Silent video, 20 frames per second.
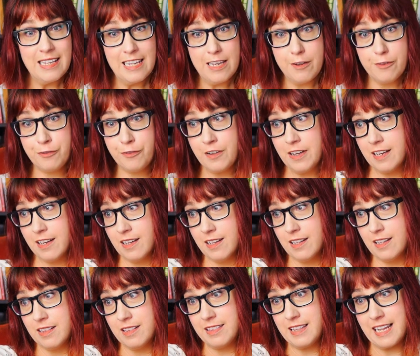if
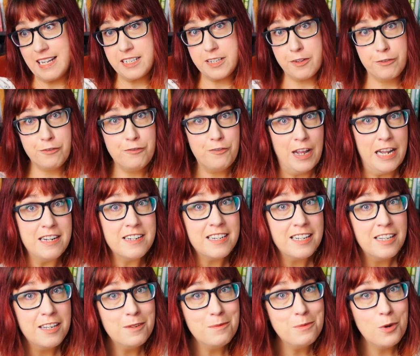they defend
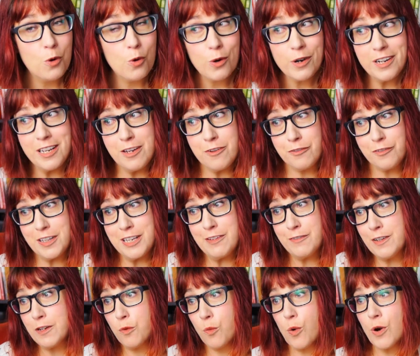him, or if
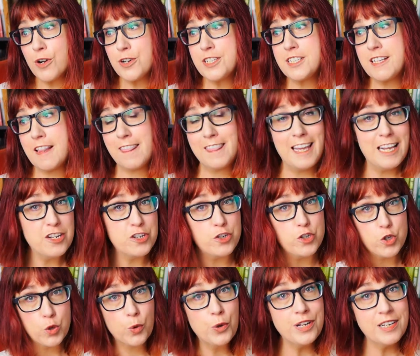even worse, they
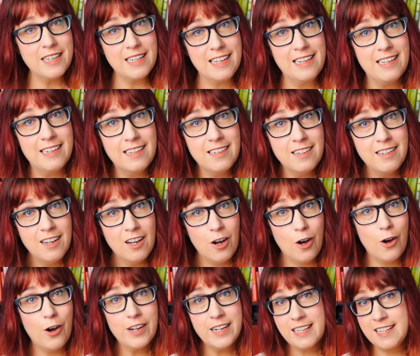joined in
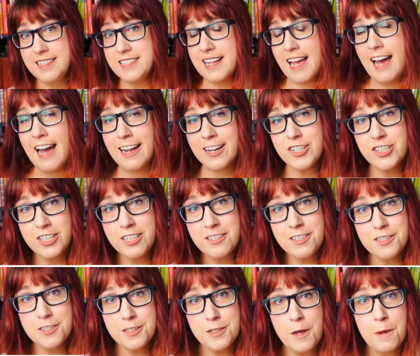on his
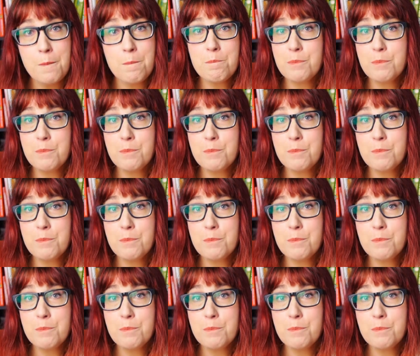actions,